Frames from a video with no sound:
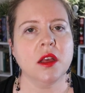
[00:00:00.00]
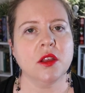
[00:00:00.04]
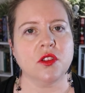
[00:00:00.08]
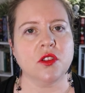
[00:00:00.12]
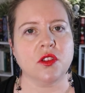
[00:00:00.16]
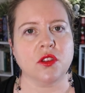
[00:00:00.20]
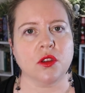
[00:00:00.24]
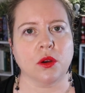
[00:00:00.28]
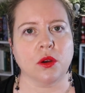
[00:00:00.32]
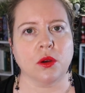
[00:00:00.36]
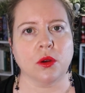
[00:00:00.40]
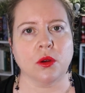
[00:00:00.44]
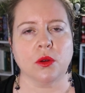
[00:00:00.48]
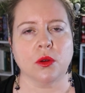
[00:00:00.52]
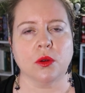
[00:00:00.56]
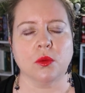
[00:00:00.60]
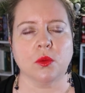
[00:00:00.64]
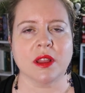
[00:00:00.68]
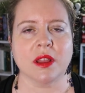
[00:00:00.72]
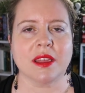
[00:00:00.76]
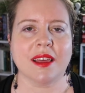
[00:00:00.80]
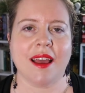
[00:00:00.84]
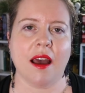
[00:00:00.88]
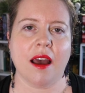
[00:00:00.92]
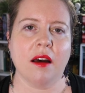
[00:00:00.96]
So
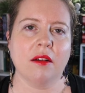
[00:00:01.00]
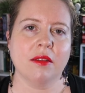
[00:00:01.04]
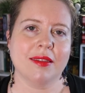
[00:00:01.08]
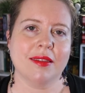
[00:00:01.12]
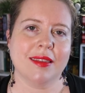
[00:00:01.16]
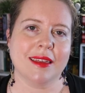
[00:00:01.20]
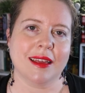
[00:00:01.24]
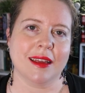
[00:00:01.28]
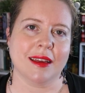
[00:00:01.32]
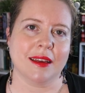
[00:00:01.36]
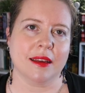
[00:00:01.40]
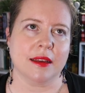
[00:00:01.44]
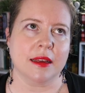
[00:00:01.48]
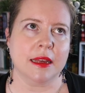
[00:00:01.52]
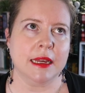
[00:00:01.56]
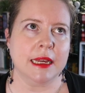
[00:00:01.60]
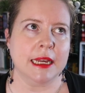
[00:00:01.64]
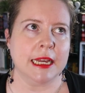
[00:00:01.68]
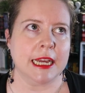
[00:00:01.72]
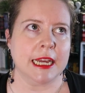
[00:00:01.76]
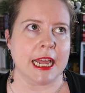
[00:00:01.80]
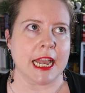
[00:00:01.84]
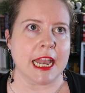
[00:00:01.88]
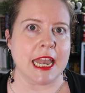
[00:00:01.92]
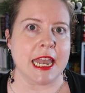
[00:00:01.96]
without the
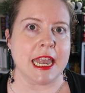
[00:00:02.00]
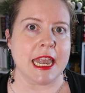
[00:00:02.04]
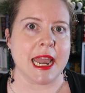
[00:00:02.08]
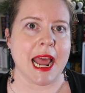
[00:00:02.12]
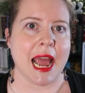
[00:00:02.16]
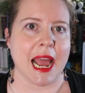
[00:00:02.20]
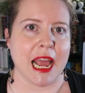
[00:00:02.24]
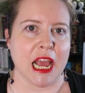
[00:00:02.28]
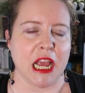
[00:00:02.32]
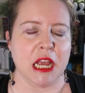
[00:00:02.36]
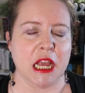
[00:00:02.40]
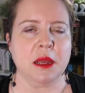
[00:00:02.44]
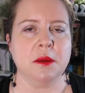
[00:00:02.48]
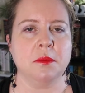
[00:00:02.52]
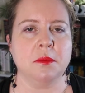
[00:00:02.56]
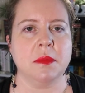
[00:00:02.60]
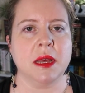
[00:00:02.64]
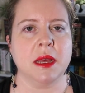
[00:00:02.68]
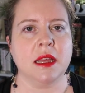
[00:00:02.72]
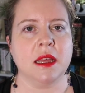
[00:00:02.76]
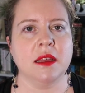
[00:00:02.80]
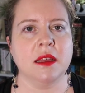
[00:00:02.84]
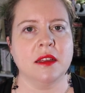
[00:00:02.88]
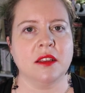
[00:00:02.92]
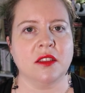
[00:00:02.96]

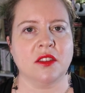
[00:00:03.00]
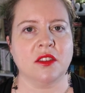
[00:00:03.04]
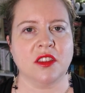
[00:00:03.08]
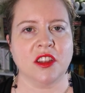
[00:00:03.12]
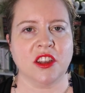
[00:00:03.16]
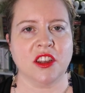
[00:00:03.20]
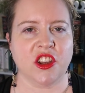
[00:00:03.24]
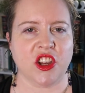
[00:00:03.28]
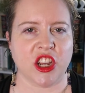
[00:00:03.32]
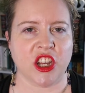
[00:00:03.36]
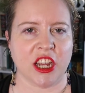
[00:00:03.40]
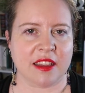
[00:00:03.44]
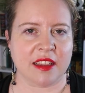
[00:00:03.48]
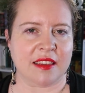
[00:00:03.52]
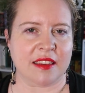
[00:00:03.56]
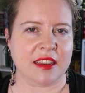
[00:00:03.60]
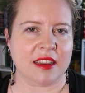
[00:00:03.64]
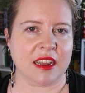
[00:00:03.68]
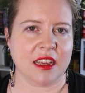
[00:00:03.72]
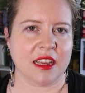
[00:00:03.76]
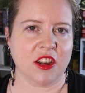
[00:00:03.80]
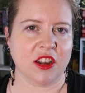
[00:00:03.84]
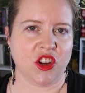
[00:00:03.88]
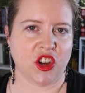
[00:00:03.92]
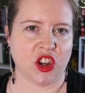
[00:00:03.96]
name
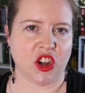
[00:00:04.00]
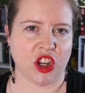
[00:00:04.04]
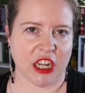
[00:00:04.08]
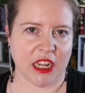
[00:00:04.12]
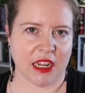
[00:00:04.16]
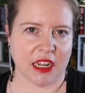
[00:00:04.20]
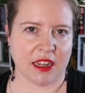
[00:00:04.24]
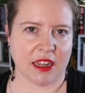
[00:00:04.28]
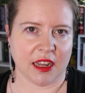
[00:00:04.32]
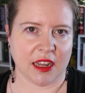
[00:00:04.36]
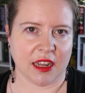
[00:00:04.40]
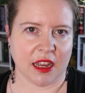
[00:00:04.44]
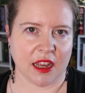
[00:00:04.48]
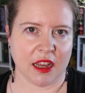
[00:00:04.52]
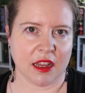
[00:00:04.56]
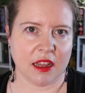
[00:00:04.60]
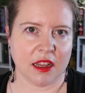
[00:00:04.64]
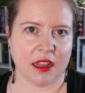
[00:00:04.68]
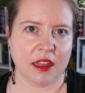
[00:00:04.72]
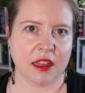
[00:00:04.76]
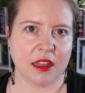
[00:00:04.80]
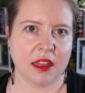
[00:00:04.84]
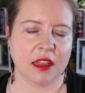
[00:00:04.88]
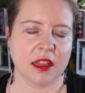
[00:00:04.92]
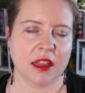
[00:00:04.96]
suggesting gender,
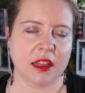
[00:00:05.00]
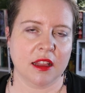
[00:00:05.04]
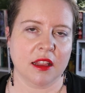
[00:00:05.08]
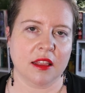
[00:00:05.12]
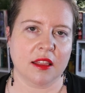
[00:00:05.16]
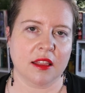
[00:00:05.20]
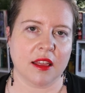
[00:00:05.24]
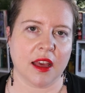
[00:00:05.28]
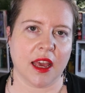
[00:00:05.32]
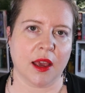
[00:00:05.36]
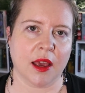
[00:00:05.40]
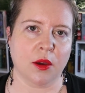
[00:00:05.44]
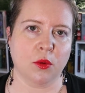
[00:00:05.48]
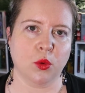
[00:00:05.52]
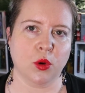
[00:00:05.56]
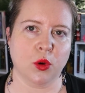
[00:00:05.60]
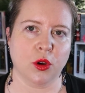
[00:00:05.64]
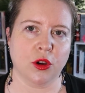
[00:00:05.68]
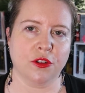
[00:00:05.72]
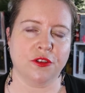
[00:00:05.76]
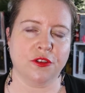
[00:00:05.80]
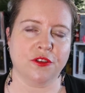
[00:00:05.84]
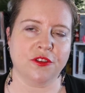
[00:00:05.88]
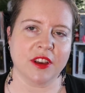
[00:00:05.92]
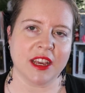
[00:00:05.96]
they
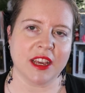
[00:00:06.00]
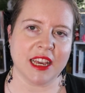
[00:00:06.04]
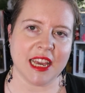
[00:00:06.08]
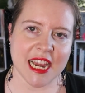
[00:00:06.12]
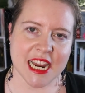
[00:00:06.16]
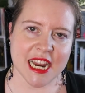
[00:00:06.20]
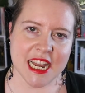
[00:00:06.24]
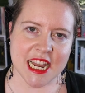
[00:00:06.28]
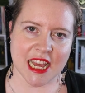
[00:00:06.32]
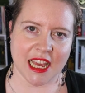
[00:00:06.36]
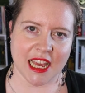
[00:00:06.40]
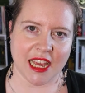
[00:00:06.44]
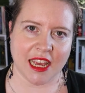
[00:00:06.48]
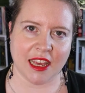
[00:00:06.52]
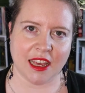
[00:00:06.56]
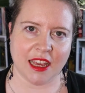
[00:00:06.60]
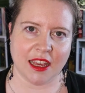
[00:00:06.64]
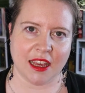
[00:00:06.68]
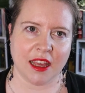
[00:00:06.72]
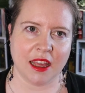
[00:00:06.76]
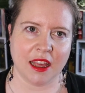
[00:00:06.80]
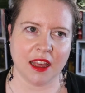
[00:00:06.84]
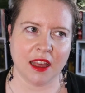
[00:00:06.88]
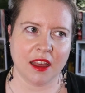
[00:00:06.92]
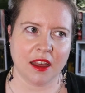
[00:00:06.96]
were
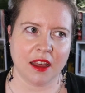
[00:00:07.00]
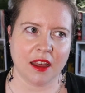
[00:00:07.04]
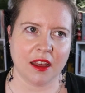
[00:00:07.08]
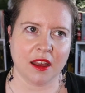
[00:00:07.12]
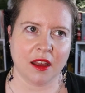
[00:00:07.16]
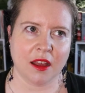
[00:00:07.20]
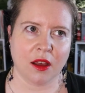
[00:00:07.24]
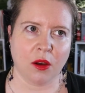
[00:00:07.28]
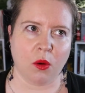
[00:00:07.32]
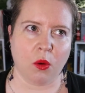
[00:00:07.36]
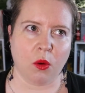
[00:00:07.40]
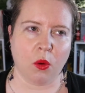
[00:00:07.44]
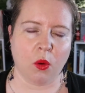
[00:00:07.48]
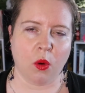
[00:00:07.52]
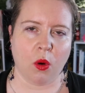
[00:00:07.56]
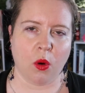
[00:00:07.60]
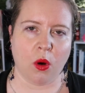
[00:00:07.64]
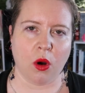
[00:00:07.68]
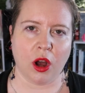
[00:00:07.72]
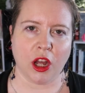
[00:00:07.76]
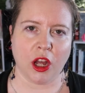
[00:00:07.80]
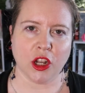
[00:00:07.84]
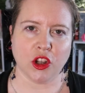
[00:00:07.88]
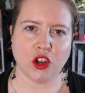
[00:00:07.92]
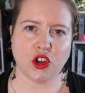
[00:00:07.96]
forgetting
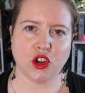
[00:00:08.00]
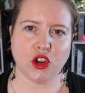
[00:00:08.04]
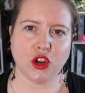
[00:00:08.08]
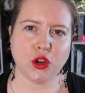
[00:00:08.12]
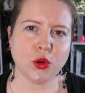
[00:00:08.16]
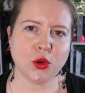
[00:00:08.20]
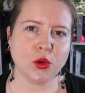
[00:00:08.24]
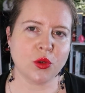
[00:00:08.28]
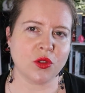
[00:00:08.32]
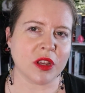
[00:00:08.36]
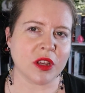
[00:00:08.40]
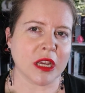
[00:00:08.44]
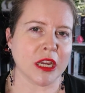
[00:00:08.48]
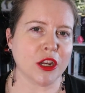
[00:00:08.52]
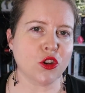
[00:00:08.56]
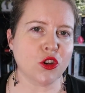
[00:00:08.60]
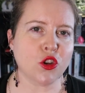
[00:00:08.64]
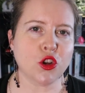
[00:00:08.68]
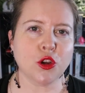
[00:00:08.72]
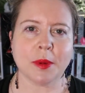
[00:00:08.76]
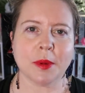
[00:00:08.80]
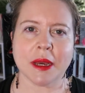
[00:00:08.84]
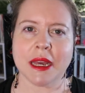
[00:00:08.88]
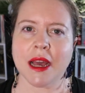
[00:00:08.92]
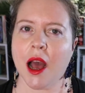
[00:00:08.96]
or choosing
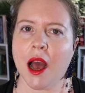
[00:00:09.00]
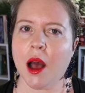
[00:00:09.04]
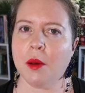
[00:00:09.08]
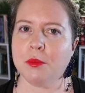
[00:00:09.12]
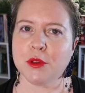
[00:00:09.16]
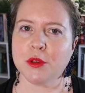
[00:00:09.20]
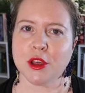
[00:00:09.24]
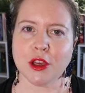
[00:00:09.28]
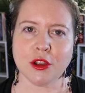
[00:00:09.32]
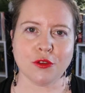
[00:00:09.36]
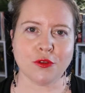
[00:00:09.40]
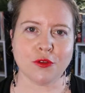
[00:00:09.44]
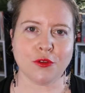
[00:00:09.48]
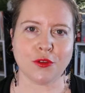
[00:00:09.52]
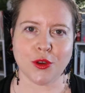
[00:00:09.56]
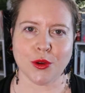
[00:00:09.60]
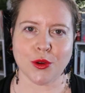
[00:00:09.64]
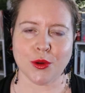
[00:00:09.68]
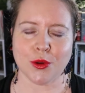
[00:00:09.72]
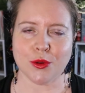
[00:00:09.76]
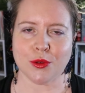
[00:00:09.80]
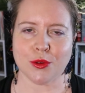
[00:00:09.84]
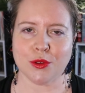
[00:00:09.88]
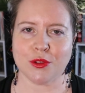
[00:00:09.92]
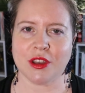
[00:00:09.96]
to become
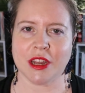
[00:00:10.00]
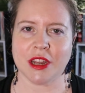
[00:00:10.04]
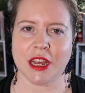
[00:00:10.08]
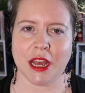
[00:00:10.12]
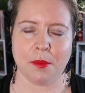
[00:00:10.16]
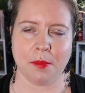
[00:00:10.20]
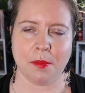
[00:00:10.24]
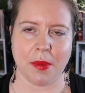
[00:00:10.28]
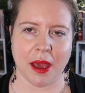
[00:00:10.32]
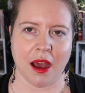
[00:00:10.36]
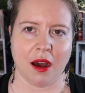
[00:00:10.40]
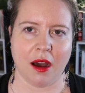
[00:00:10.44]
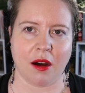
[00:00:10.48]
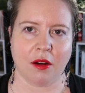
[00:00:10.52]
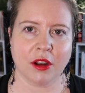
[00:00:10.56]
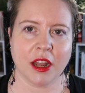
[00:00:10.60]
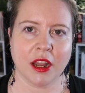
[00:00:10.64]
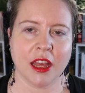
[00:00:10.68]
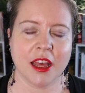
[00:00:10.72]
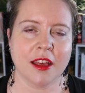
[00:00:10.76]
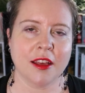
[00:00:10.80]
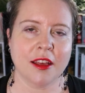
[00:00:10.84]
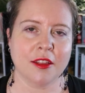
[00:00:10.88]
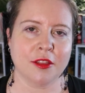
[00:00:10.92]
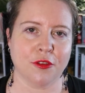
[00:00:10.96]
confused about
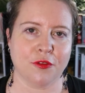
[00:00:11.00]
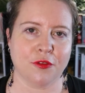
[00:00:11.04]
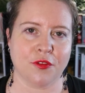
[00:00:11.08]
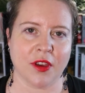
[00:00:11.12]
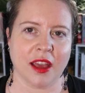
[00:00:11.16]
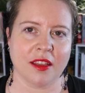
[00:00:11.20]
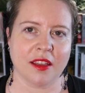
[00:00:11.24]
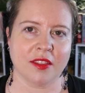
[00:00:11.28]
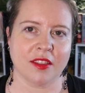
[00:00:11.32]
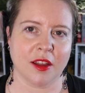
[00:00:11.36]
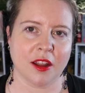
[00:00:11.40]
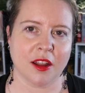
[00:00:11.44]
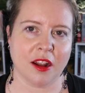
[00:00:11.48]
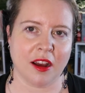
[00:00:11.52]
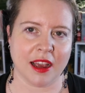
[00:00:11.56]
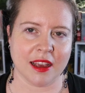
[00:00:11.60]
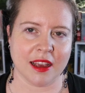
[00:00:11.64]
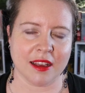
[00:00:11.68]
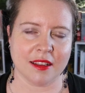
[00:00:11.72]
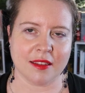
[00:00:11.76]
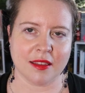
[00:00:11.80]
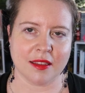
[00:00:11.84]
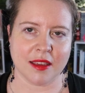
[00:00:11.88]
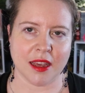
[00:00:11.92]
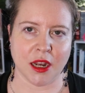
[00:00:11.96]
the fact that I
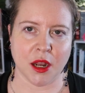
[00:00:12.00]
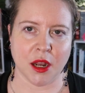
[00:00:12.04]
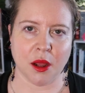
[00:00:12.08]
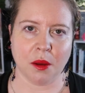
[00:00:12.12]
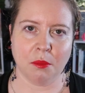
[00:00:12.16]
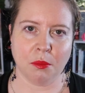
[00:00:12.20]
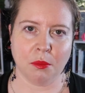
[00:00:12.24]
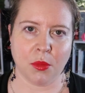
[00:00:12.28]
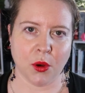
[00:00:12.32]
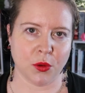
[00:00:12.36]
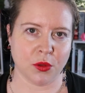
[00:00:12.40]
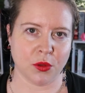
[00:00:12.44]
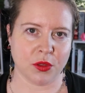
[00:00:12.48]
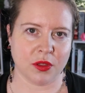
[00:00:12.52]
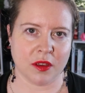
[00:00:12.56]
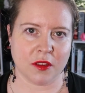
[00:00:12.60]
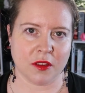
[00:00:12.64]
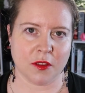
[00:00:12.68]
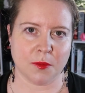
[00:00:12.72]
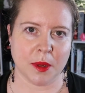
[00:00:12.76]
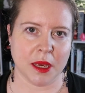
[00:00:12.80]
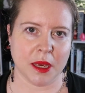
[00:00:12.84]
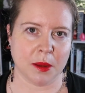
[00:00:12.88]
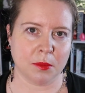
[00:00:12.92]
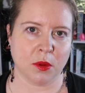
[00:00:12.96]
had said both these
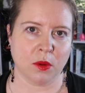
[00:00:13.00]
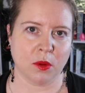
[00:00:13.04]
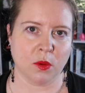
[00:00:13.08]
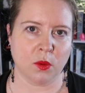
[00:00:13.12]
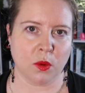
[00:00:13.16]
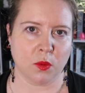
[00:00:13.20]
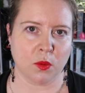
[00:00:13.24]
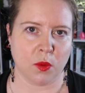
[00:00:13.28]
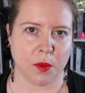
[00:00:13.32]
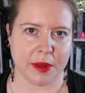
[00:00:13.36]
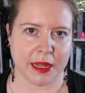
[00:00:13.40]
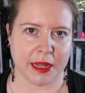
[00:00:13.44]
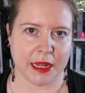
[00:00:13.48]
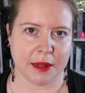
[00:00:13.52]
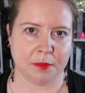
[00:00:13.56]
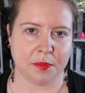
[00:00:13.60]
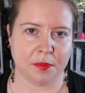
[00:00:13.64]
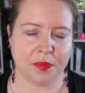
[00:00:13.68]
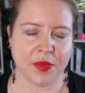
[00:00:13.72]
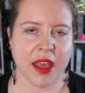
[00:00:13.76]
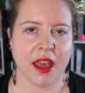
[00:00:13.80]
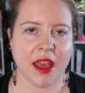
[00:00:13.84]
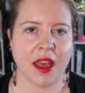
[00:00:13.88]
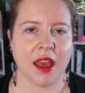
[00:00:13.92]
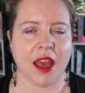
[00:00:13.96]
people were women,
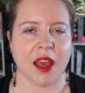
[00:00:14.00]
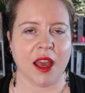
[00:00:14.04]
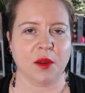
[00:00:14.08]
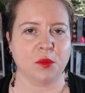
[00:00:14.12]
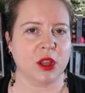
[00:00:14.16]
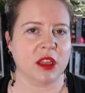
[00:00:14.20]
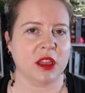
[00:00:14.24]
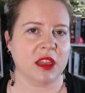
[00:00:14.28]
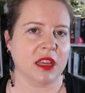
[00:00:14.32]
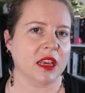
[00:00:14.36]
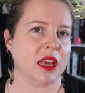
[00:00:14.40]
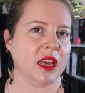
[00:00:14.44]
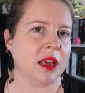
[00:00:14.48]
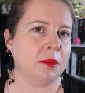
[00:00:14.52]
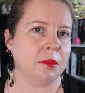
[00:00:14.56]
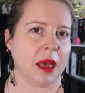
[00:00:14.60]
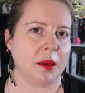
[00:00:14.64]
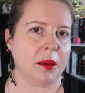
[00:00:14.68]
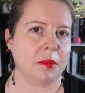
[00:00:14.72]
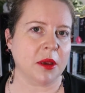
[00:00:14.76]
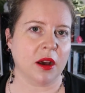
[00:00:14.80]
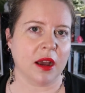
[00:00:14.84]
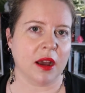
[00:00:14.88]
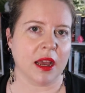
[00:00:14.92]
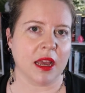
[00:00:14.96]
and were thinking
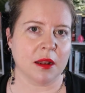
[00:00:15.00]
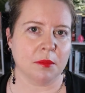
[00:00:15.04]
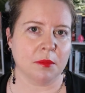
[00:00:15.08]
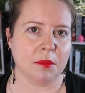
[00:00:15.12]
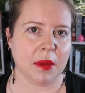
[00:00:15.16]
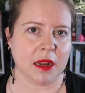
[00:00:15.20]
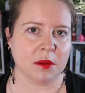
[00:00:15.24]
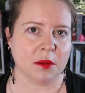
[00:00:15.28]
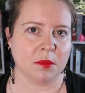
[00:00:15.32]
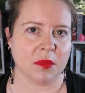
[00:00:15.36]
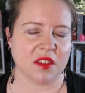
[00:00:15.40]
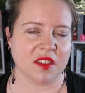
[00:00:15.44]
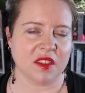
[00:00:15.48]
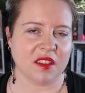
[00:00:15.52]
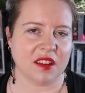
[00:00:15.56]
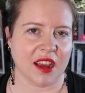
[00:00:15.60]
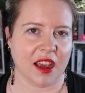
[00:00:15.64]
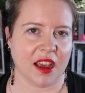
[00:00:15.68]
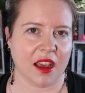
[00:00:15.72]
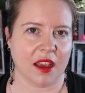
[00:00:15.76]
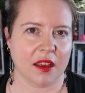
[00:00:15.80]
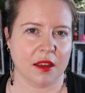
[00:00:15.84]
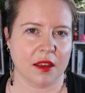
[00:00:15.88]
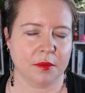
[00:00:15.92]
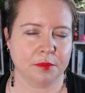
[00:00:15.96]
maybe I had made a
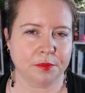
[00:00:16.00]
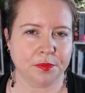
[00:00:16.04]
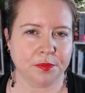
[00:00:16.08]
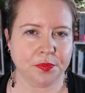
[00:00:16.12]
mistake.